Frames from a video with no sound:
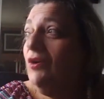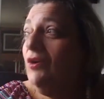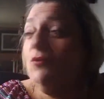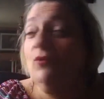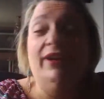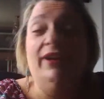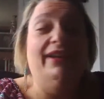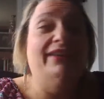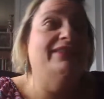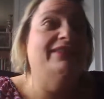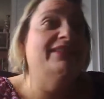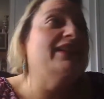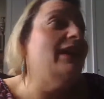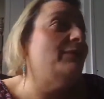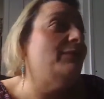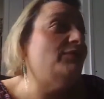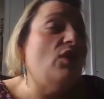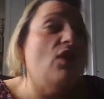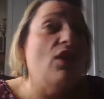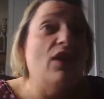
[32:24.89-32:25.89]
We ended
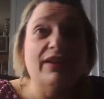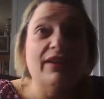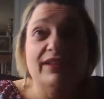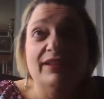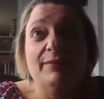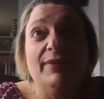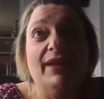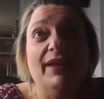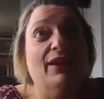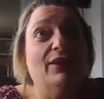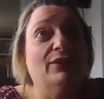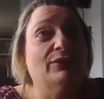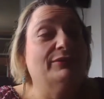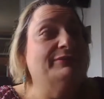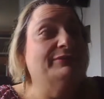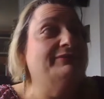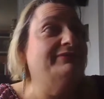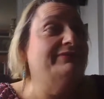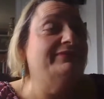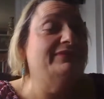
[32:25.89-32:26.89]
up talking about
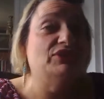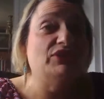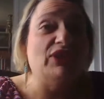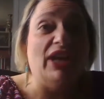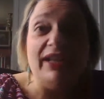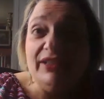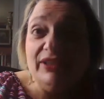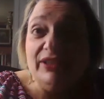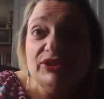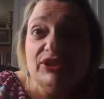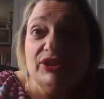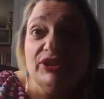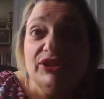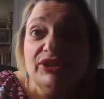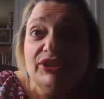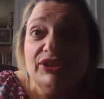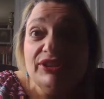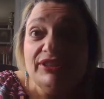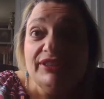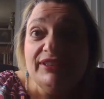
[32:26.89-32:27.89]

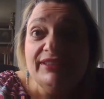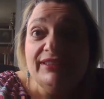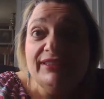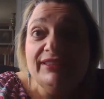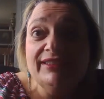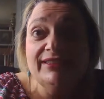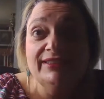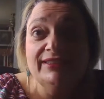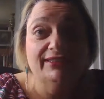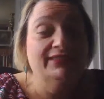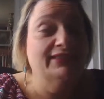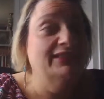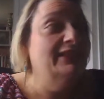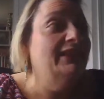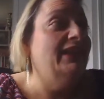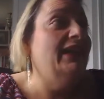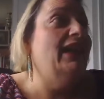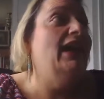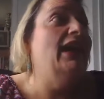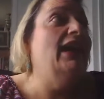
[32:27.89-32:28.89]
childhood.
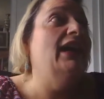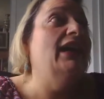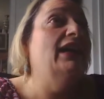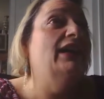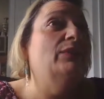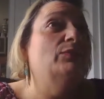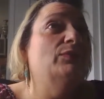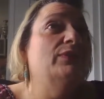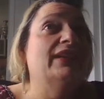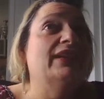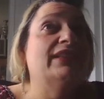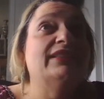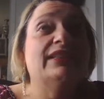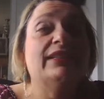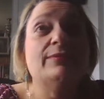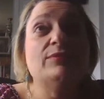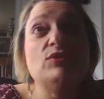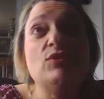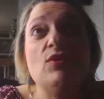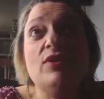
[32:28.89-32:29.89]
Uh, we ended
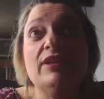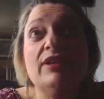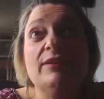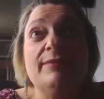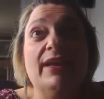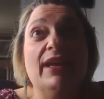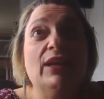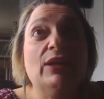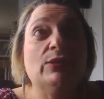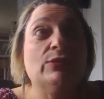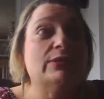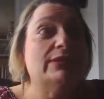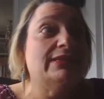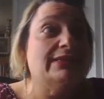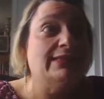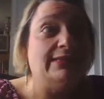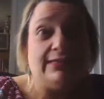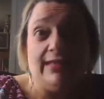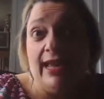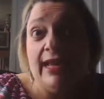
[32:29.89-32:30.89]
up talking about
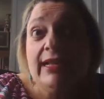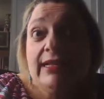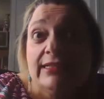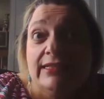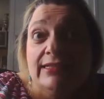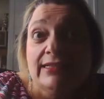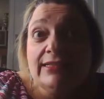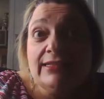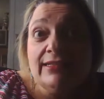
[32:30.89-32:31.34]
sex.